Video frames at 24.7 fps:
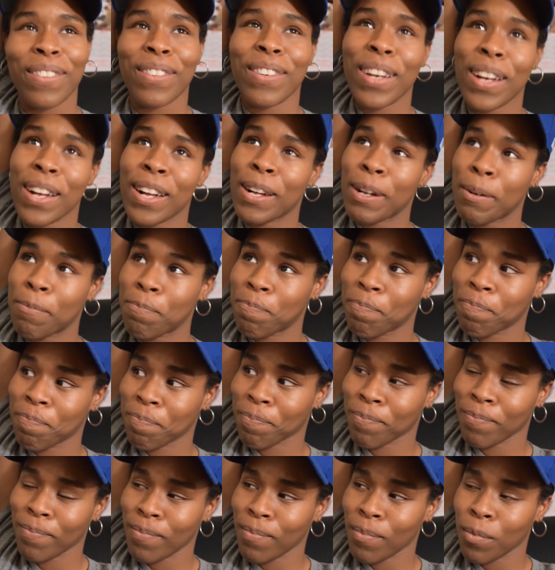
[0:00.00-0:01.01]

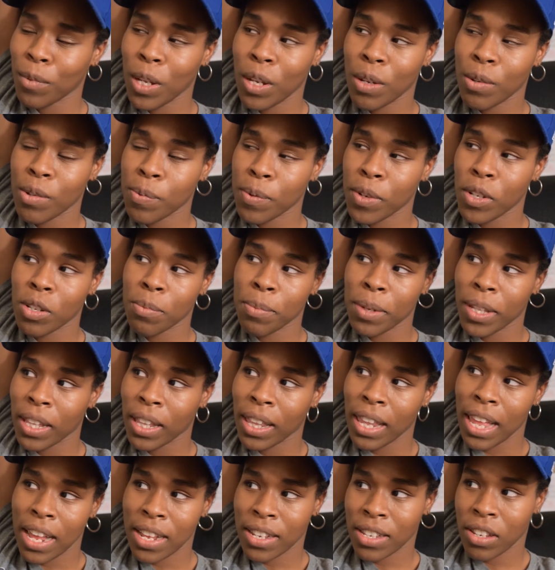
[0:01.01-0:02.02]
It was supposed to be the
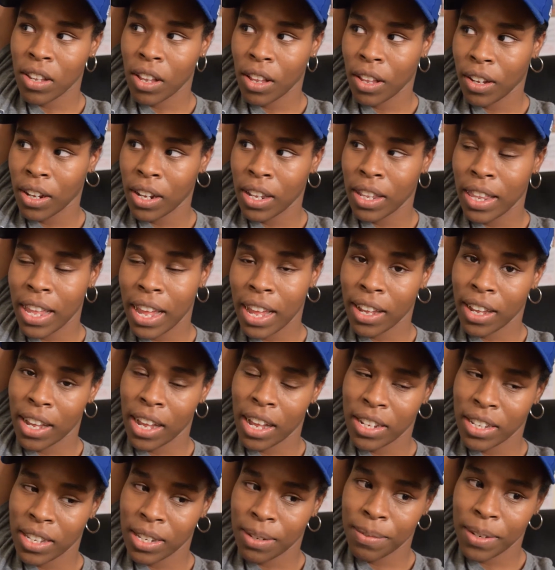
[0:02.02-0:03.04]
last song in that
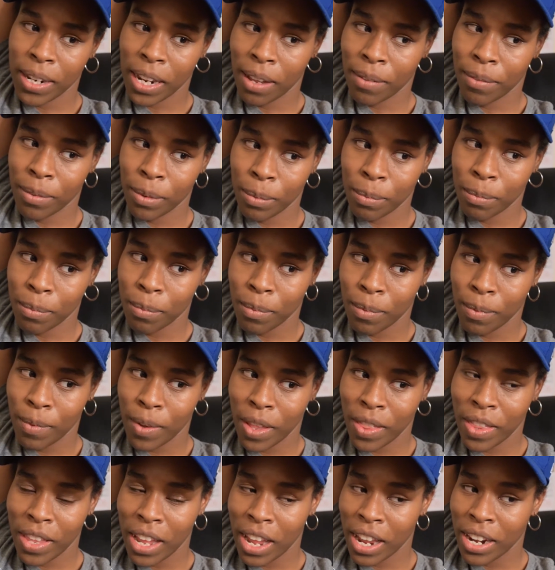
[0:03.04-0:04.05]
concept album,
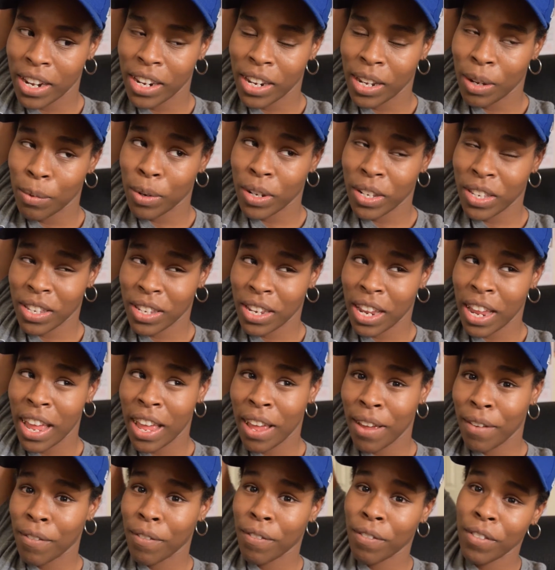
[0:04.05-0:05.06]
and the idea was to
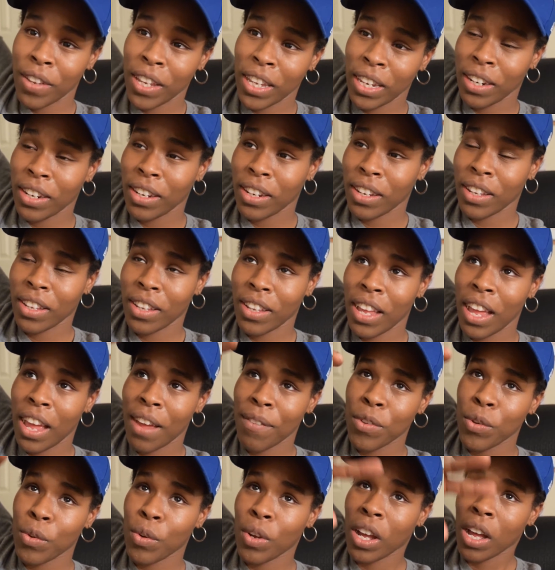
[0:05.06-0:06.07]
have
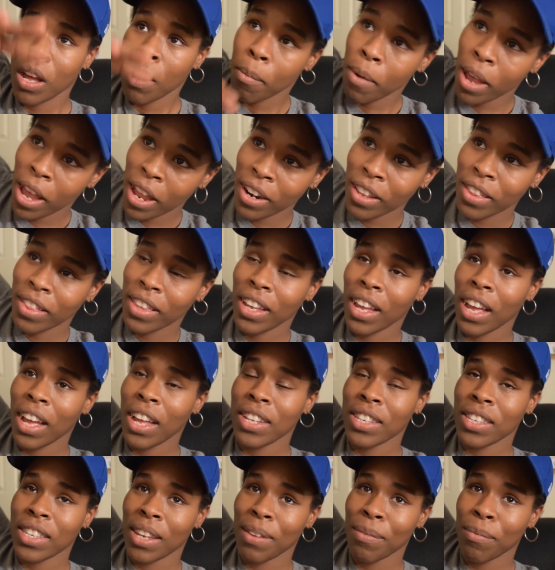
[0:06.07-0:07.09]
you come out of the
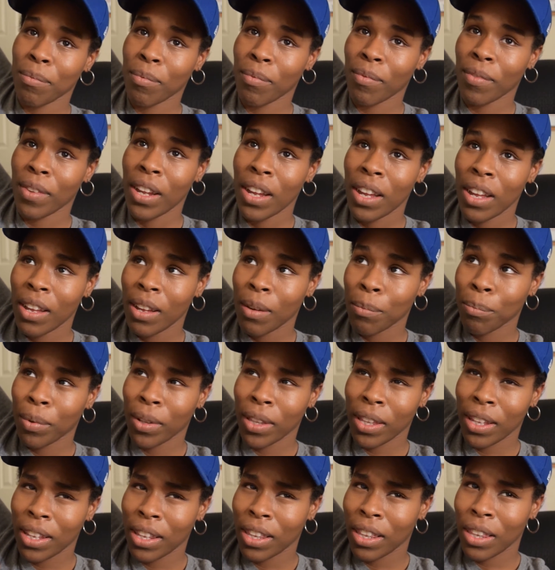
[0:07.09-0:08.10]
concept,
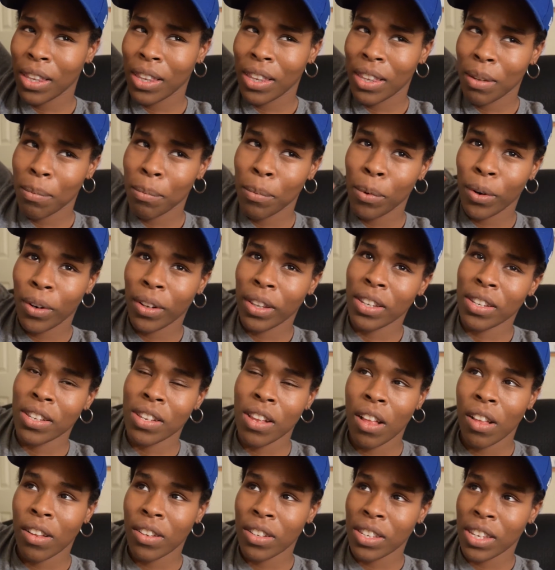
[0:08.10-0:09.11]
but then the more the
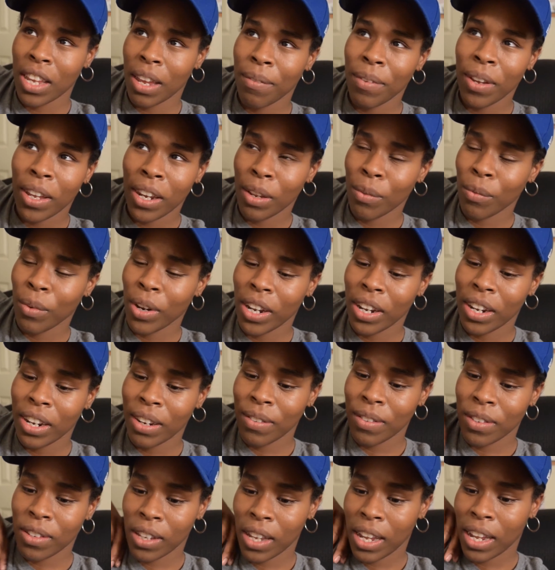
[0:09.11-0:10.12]
songs kept getting written, it
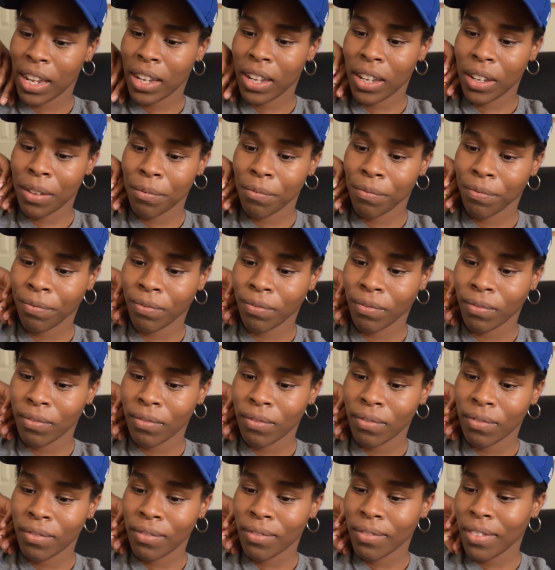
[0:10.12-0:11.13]
was like,
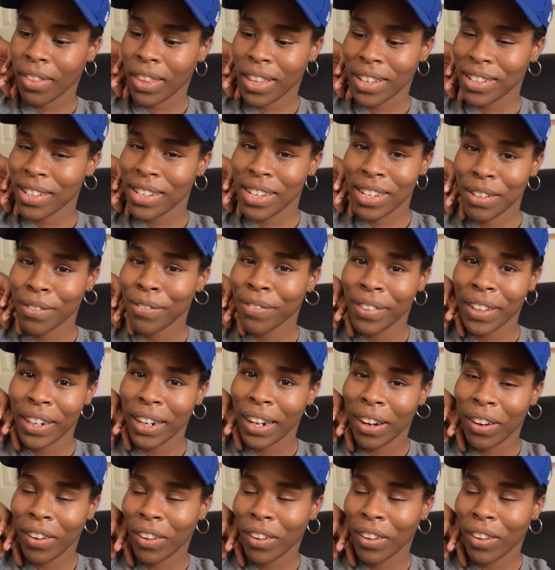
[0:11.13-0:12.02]
this doesn't fit at